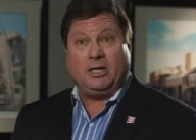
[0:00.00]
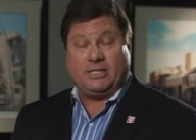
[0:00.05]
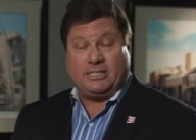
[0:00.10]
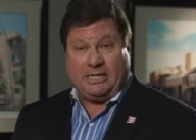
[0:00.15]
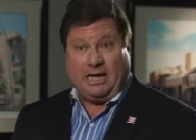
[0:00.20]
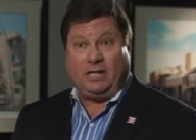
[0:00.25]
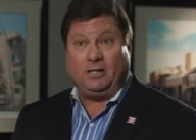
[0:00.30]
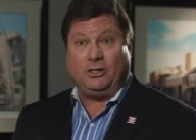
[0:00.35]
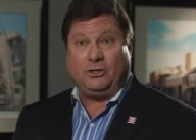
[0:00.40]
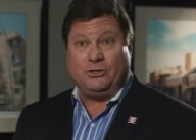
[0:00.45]

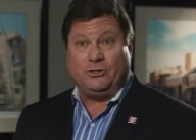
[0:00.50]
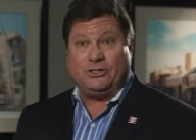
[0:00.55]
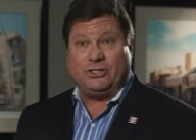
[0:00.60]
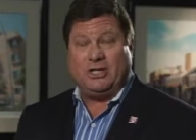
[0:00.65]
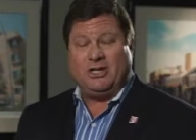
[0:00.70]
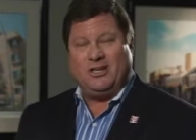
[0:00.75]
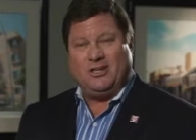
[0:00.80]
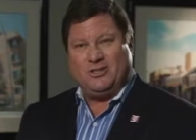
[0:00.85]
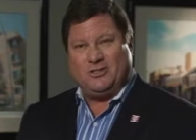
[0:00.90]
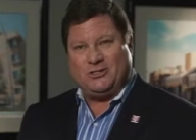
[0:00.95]
sellers.
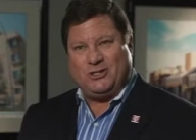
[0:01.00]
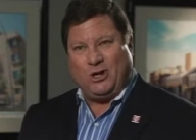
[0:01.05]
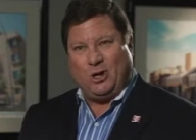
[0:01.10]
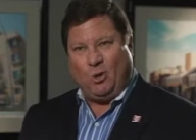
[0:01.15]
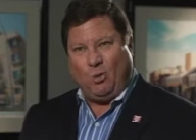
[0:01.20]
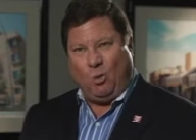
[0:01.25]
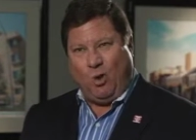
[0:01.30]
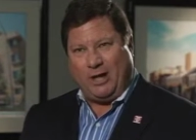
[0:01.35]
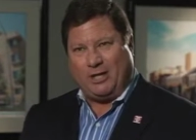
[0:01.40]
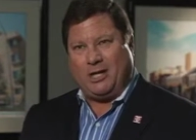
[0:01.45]
So
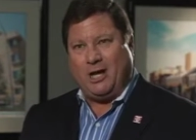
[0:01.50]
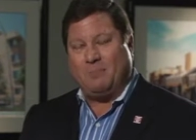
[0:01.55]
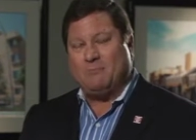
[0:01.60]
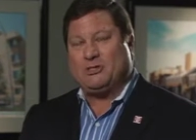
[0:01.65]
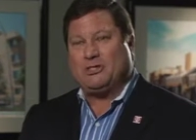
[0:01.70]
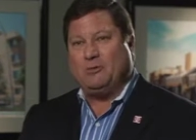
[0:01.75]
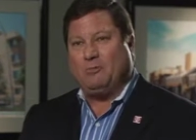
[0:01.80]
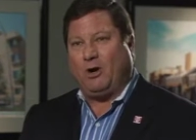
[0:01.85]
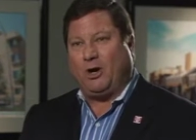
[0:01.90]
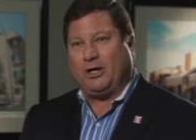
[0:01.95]
what
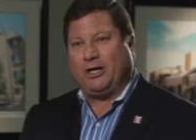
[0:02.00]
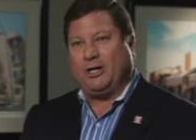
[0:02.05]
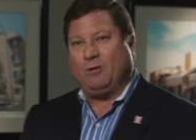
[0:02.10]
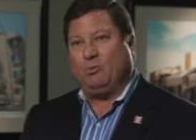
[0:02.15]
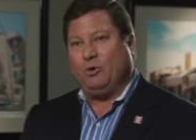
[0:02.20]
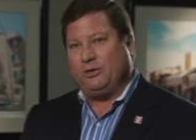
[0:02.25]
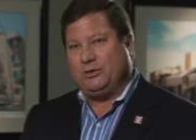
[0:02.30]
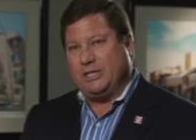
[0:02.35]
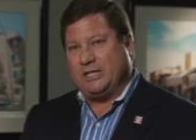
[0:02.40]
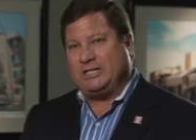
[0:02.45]
comes to market
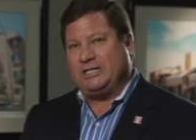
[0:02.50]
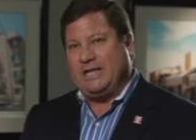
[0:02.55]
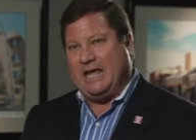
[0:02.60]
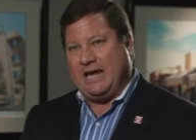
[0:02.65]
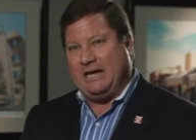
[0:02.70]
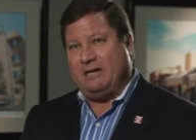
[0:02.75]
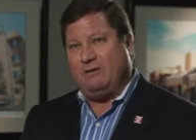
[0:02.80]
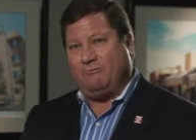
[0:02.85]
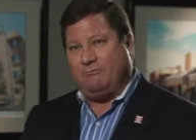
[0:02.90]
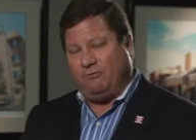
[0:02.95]
will
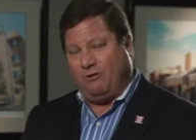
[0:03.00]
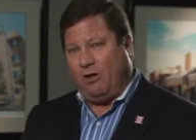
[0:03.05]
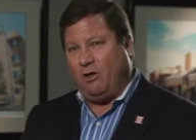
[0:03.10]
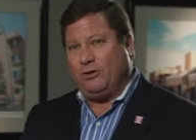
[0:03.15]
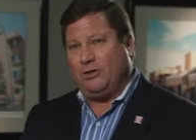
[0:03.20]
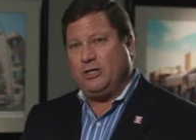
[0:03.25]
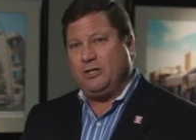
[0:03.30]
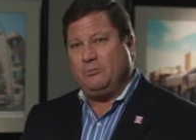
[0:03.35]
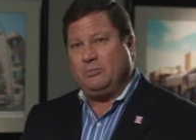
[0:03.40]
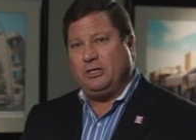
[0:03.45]
dictate
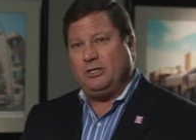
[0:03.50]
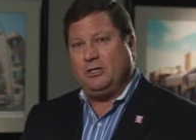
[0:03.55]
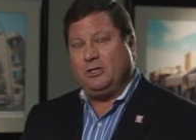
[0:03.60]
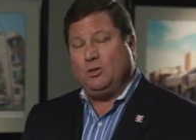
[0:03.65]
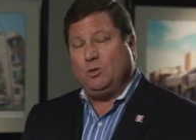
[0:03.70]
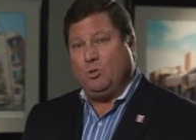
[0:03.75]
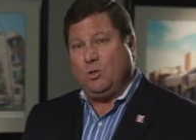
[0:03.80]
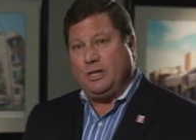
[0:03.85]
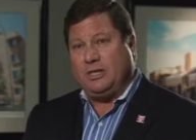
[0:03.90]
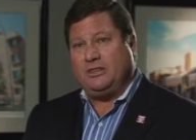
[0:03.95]
volume.
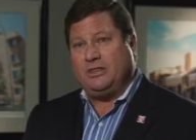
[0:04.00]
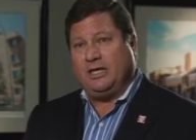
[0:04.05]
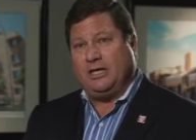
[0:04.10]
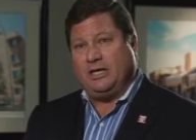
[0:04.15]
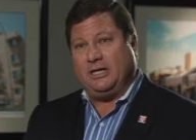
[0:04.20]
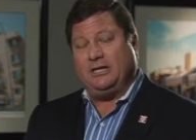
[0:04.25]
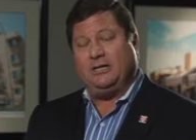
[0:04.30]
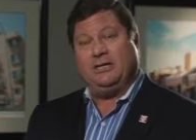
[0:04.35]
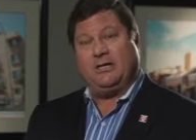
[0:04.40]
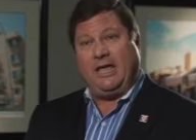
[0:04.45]
We
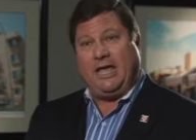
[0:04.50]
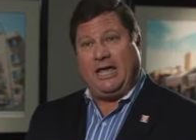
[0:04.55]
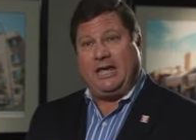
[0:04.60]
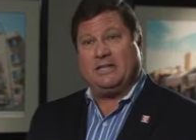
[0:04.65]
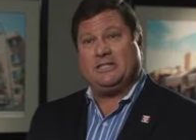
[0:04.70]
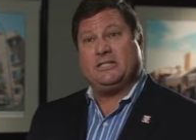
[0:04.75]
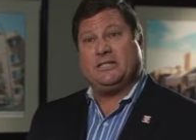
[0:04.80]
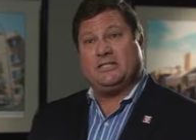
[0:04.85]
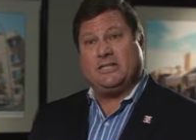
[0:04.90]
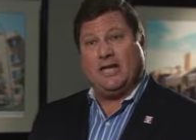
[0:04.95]
think
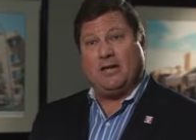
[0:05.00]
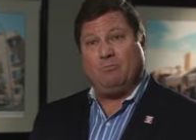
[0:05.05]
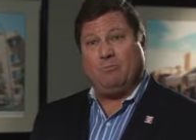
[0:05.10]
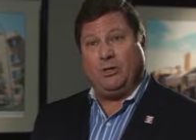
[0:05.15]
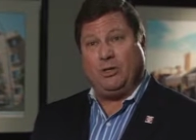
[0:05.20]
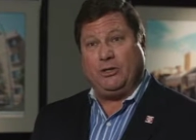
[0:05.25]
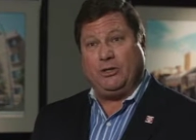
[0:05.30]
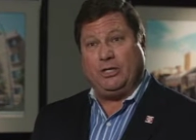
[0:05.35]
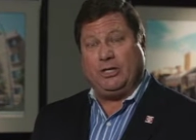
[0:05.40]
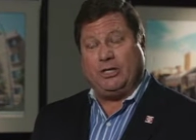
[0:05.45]
8 to 10
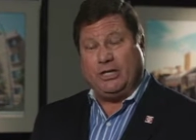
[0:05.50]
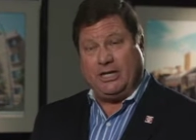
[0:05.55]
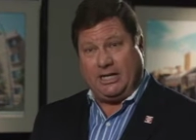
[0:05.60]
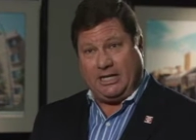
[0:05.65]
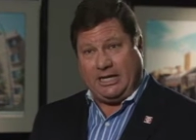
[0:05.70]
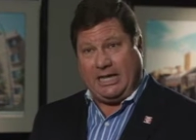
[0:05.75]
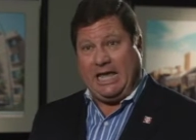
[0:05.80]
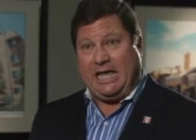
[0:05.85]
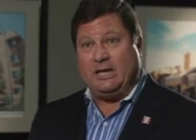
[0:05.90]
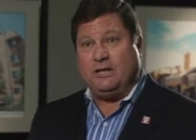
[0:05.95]
billion
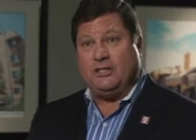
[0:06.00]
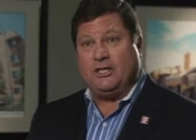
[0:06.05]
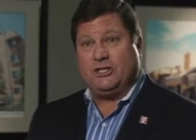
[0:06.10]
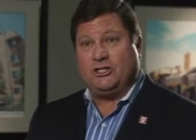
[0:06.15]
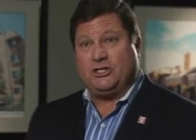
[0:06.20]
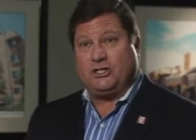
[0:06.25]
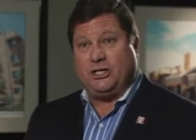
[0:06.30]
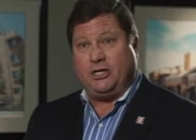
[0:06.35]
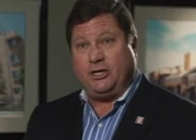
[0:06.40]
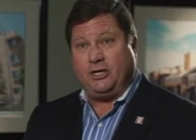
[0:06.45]
again
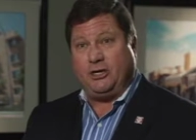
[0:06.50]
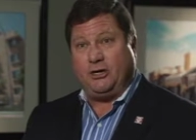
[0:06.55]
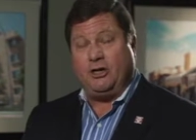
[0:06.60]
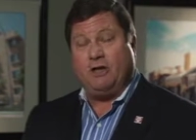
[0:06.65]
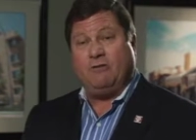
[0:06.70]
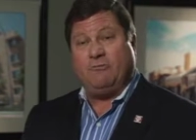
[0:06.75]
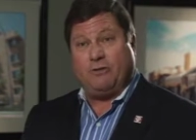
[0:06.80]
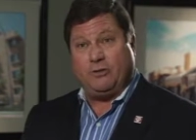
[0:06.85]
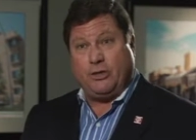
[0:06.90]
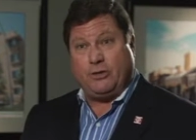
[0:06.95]
this year
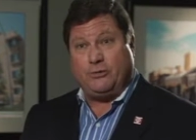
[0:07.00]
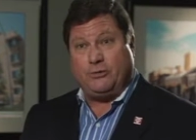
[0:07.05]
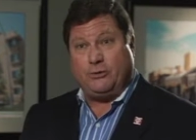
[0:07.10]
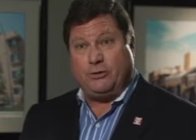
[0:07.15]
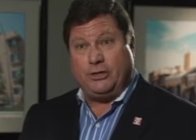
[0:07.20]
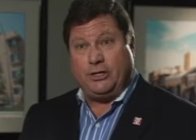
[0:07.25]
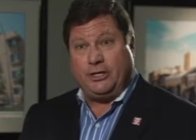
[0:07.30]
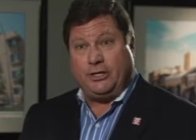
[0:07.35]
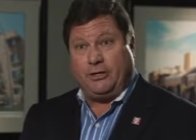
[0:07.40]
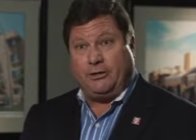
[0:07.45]
for the
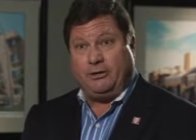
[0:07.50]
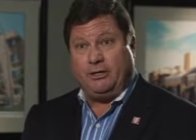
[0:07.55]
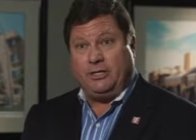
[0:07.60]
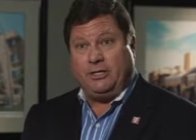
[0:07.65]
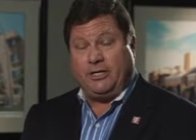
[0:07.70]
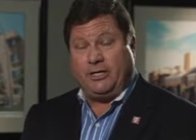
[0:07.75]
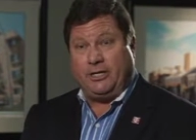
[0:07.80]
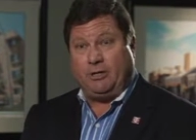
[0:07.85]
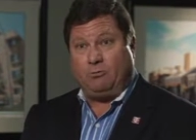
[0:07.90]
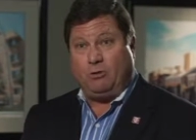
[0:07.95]
third year
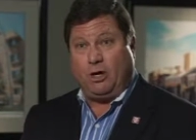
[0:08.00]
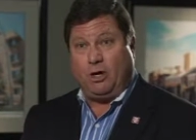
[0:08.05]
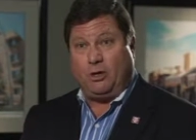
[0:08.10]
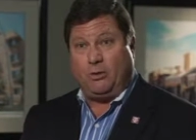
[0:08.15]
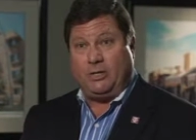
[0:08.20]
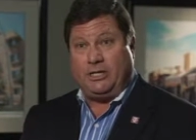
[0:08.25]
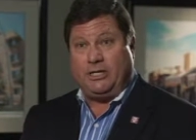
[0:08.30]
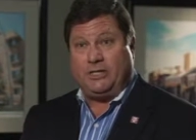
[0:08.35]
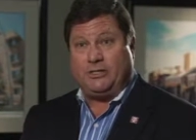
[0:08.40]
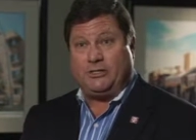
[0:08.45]
in a
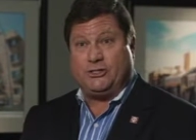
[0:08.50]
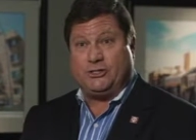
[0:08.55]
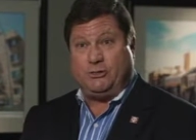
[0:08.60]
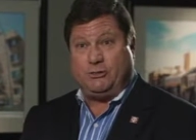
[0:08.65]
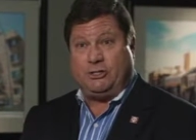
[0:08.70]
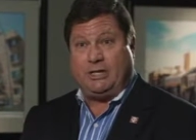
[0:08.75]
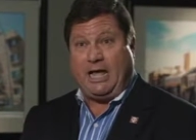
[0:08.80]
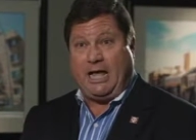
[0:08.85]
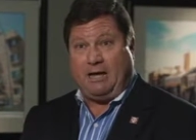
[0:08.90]
row in student